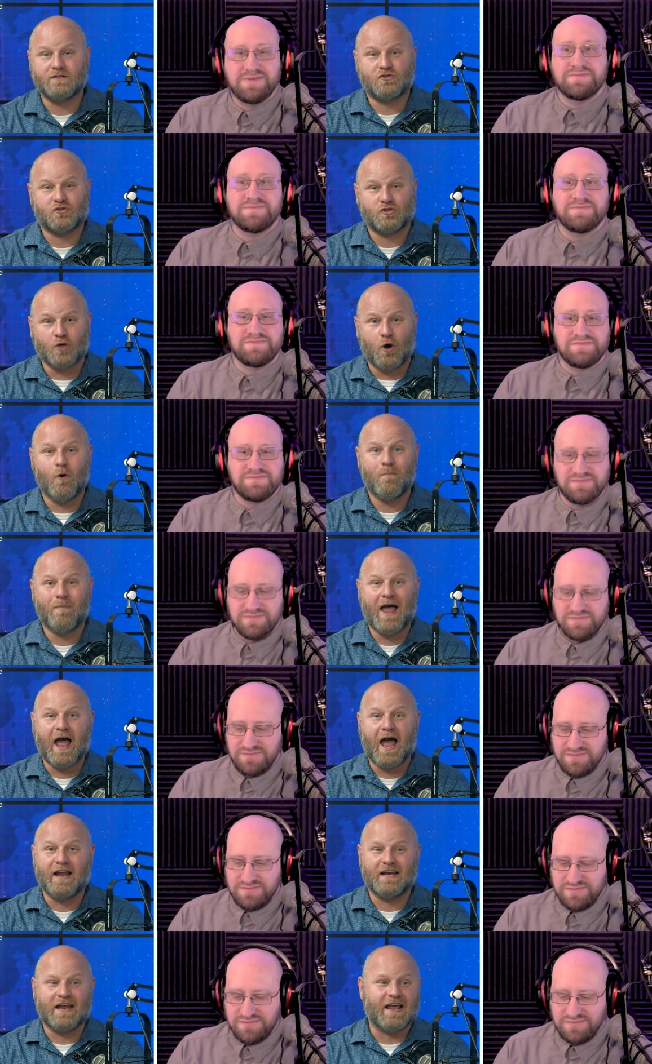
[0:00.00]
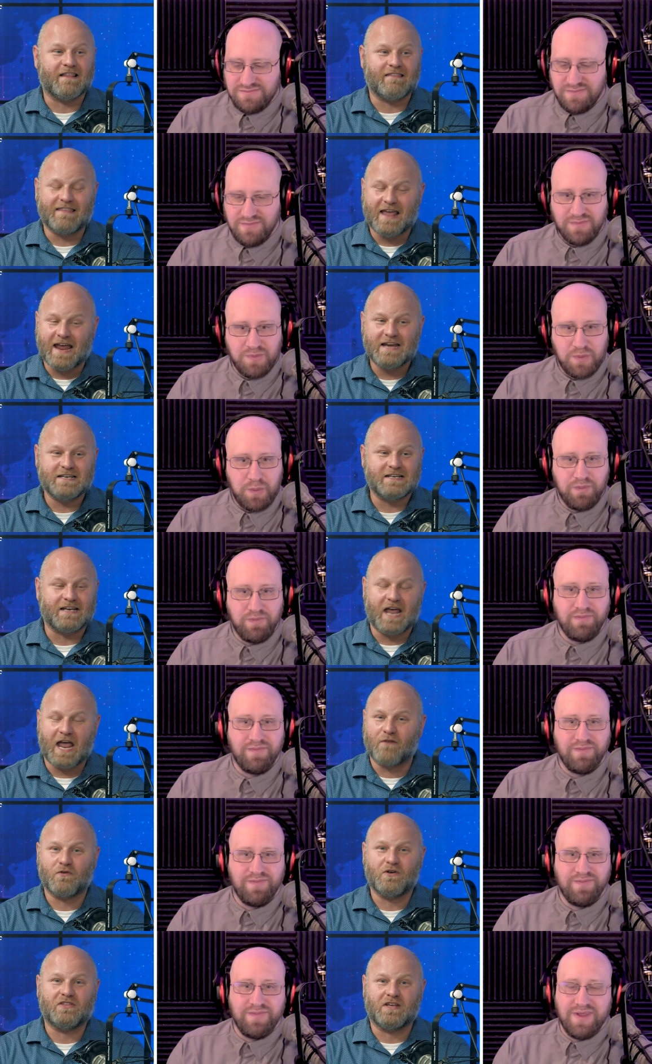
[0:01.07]
Speaker 1: it so bad, and they did
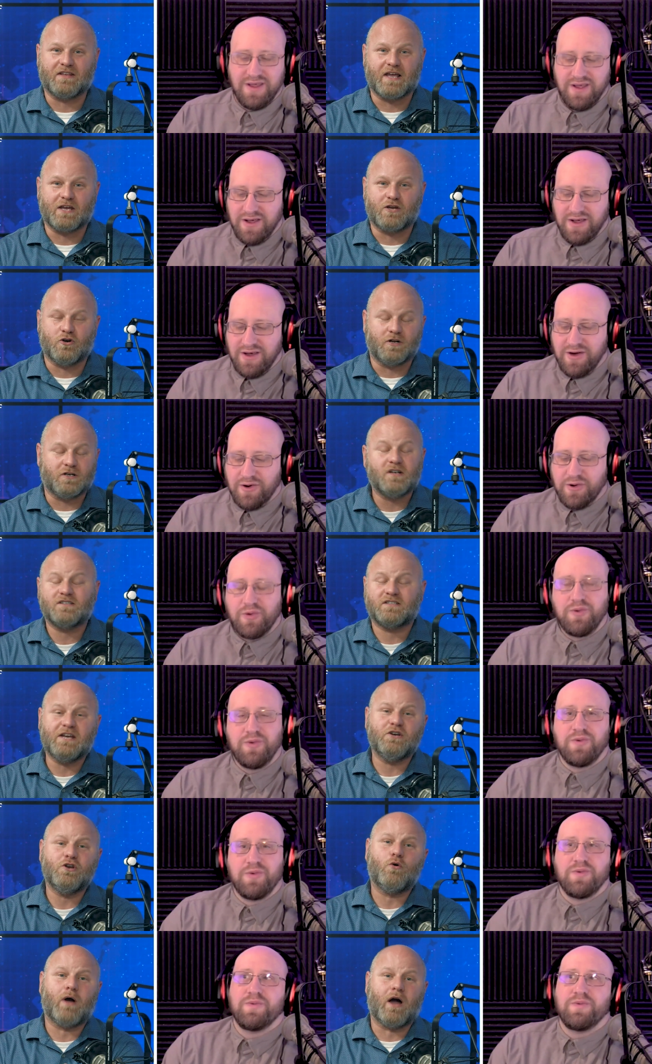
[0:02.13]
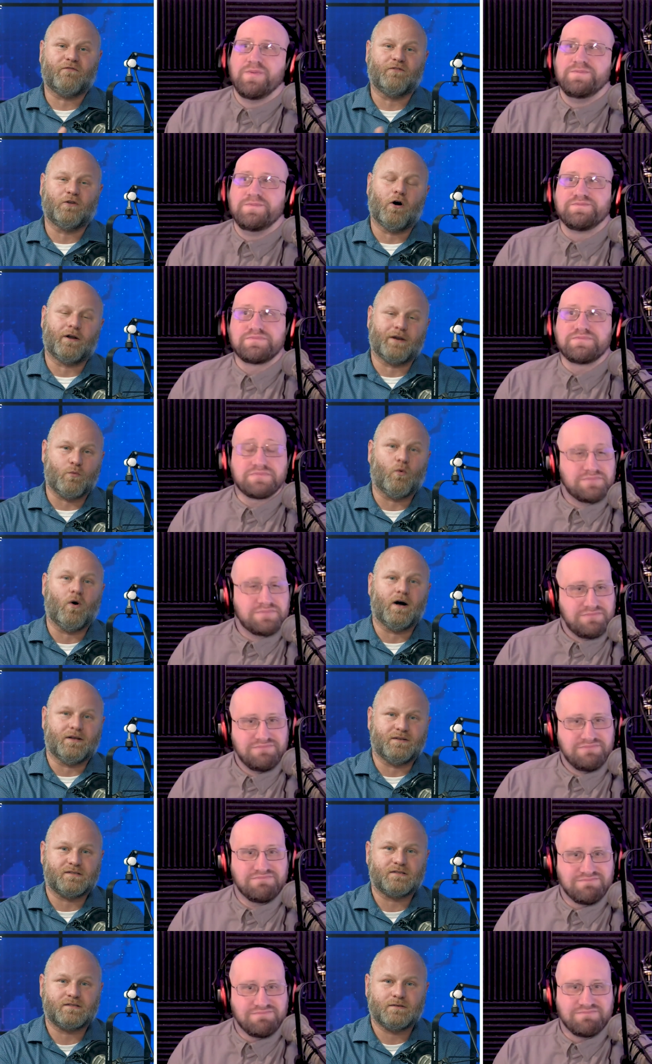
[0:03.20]
everything they could because they knew how flawed he
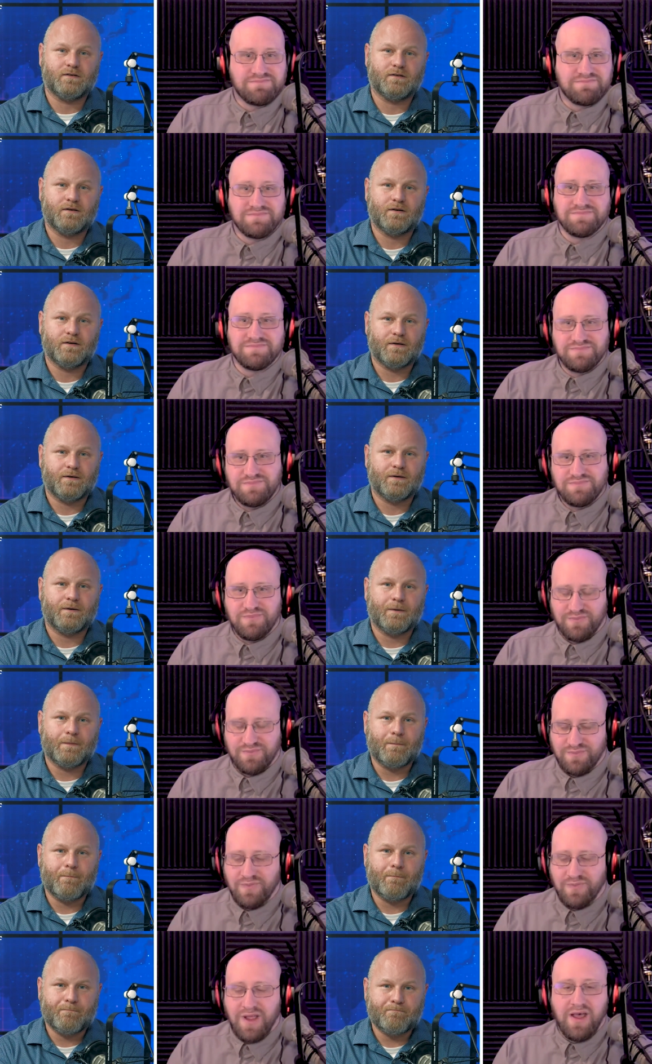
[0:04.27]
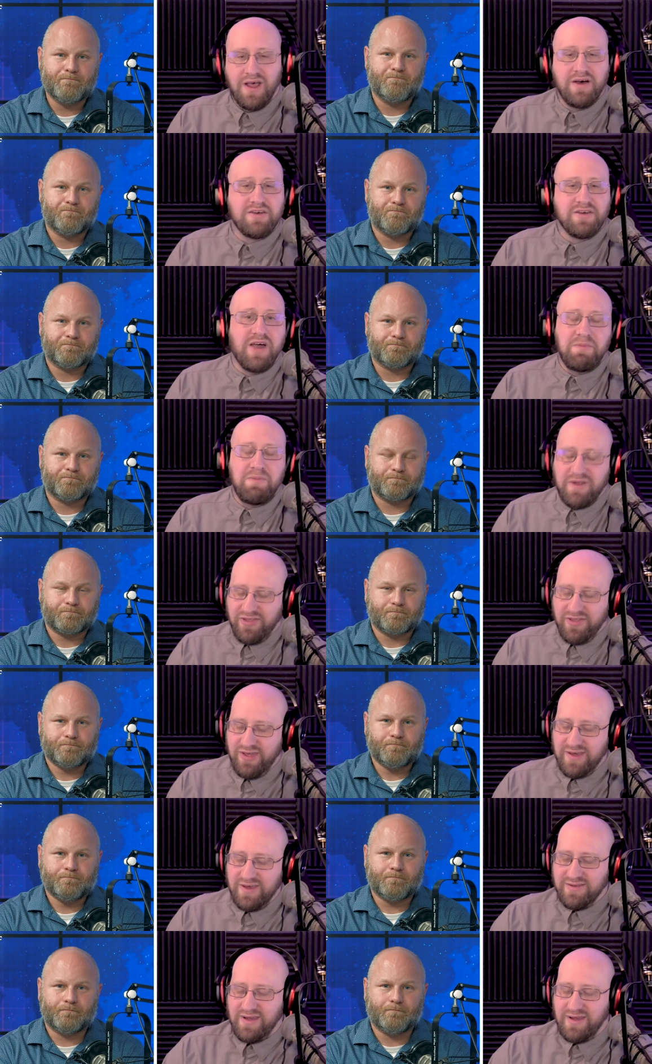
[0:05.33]
was. Mm-hmm
Speaker 2: couple of
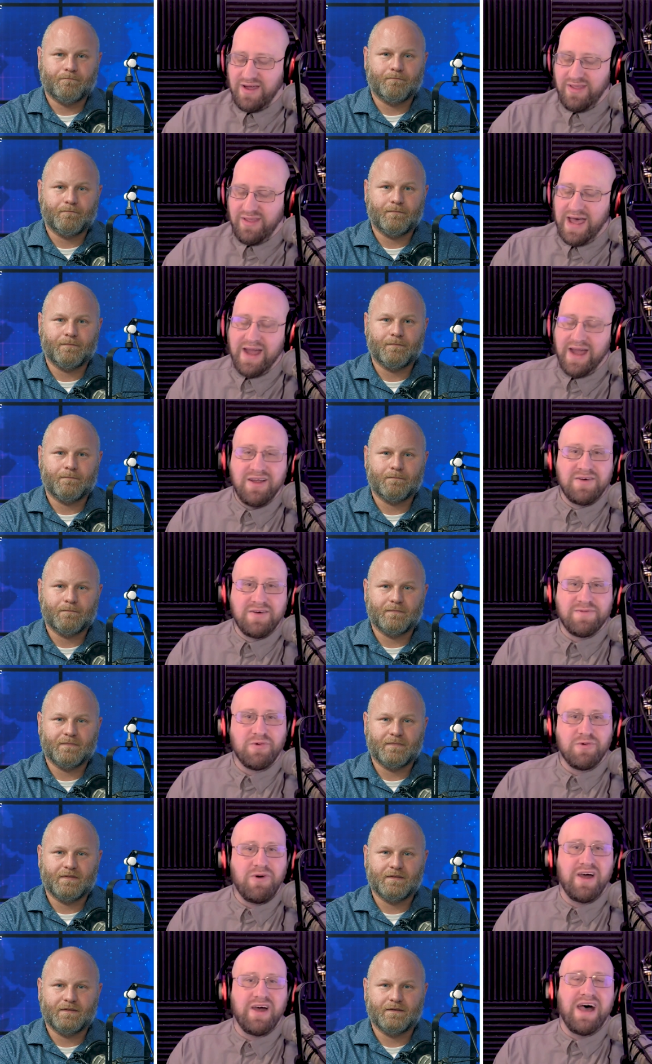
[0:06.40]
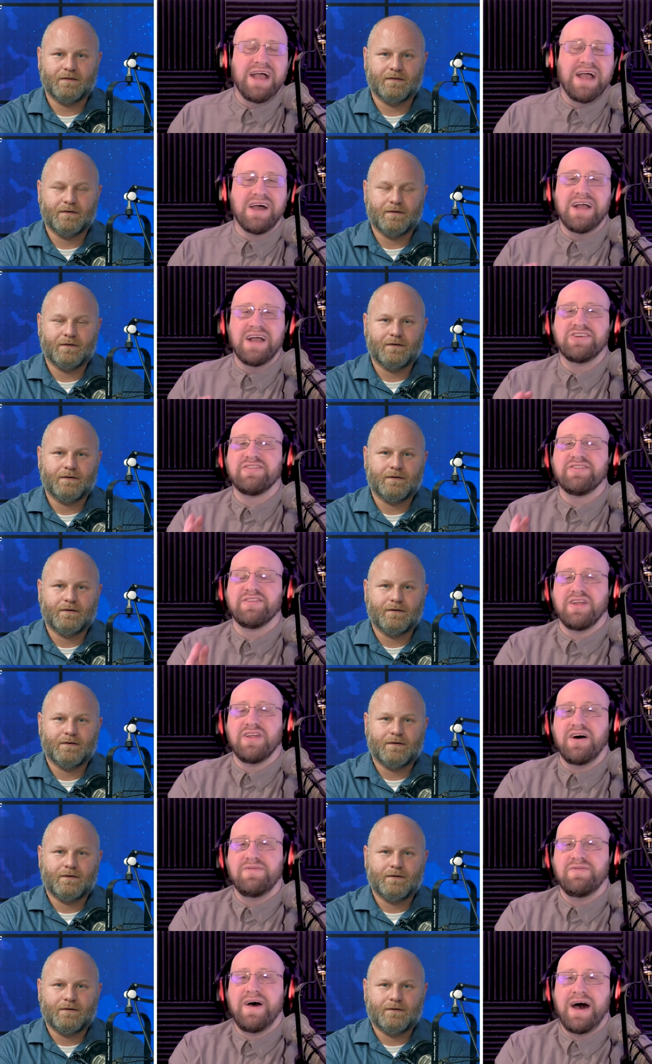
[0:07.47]
things on that. For one, I, I just
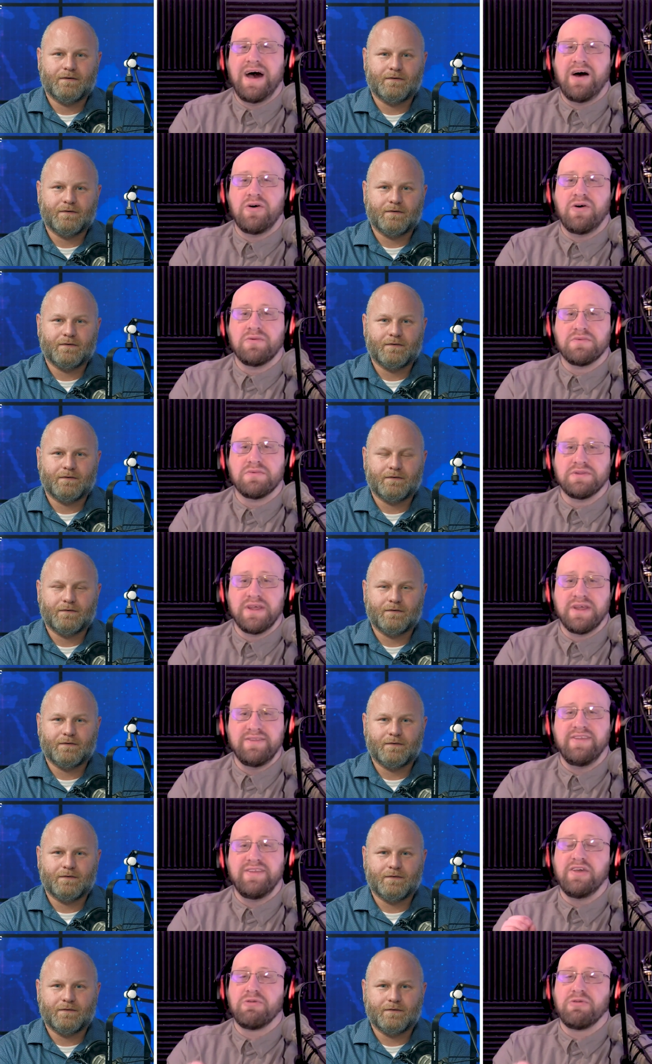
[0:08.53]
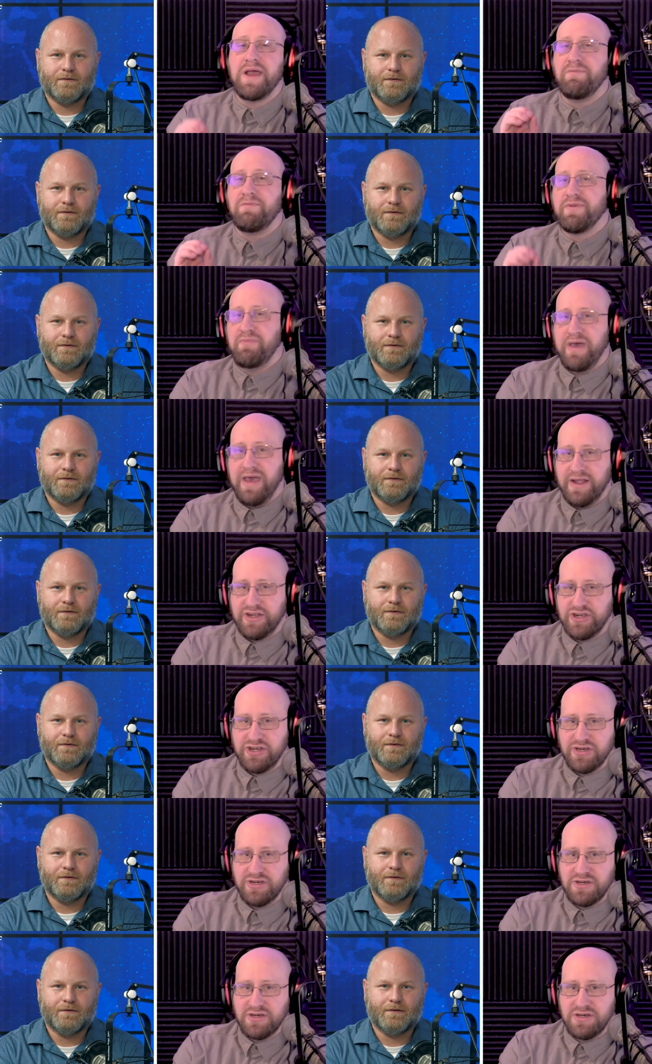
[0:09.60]
love how Lindsey Graham's
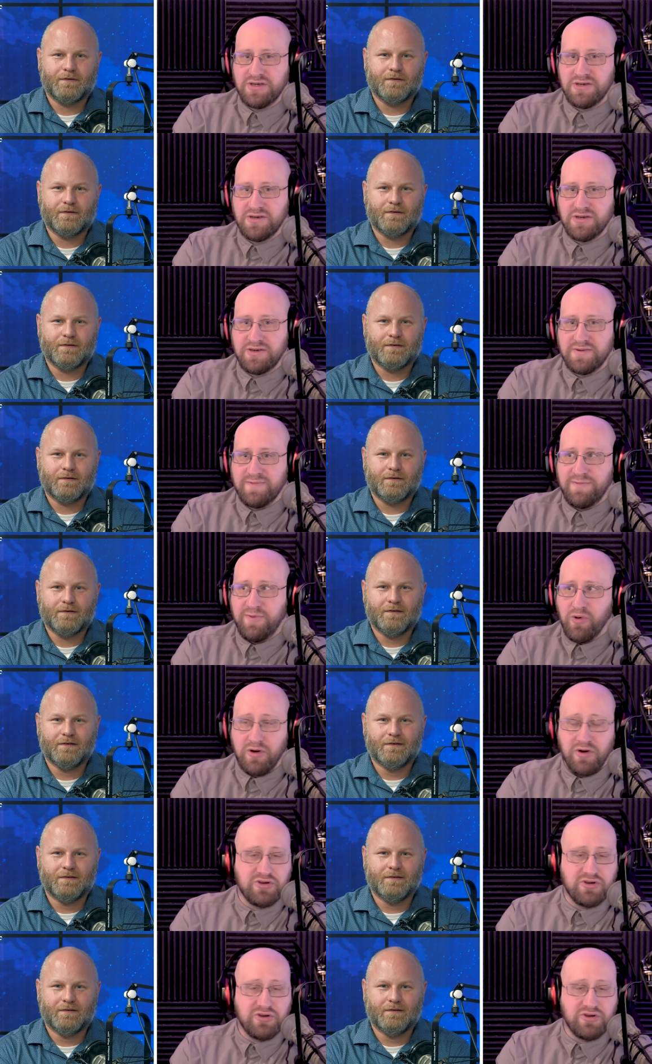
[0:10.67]
pitch for